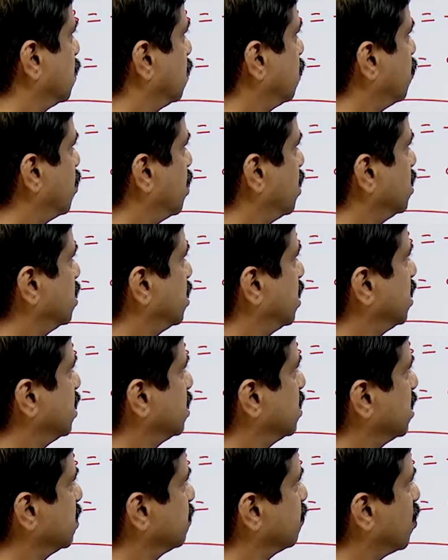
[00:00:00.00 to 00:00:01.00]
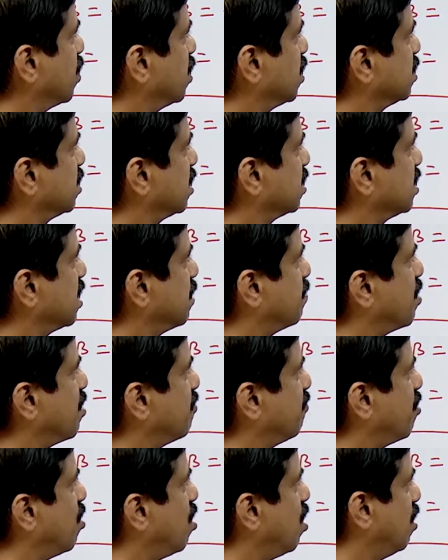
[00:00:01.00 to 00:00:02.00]
what is that, he says, what is the sum
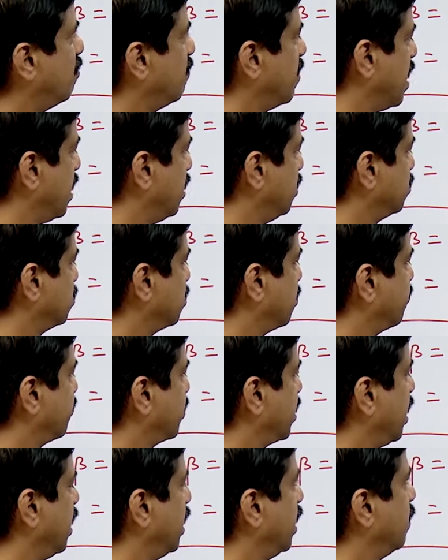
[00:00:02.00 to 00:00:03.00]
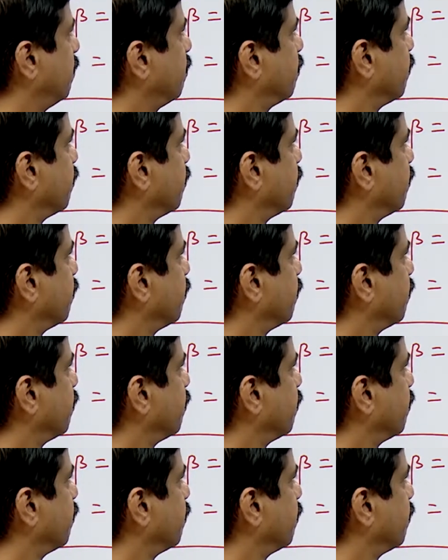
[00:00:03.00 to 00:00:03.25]
of all values of k